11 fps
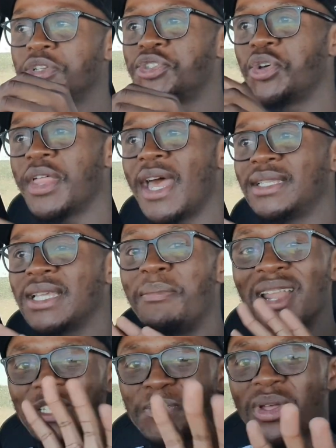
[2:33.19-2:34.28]
So I'm
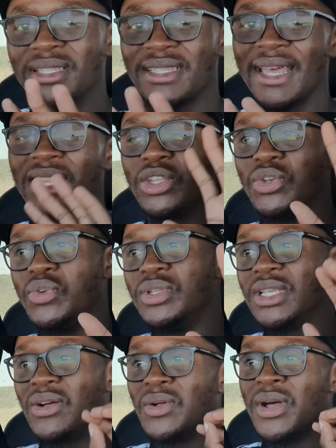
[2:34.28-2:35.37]
gonna experience that at the
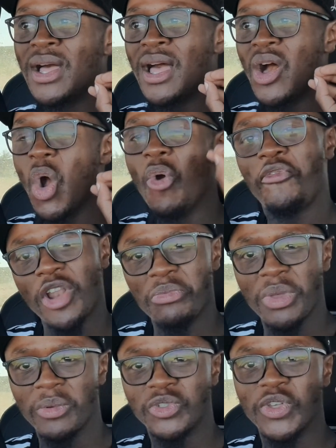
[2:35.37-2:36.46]
dunes. Hopefully I'll
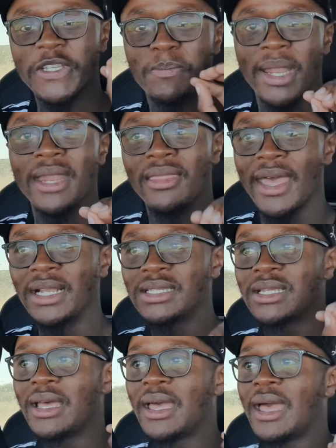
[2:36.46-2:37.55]
be able to explain that.